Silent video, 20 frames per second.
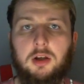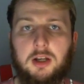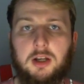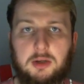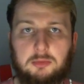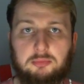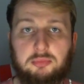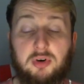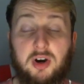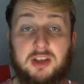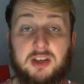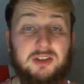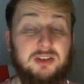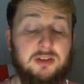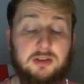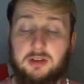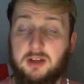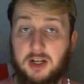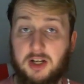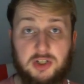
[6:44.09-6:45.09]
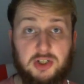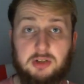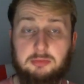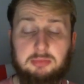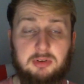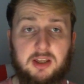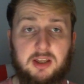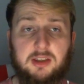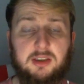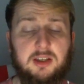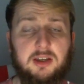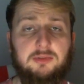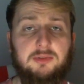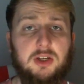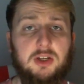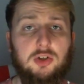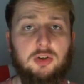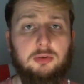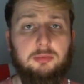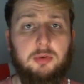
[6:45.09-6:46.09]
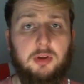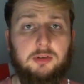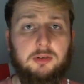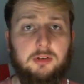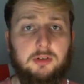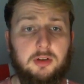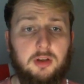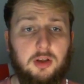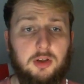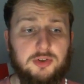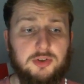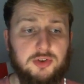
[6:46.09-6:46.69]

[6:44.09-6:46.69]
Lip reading: and impressed to actually play in the FA Cup on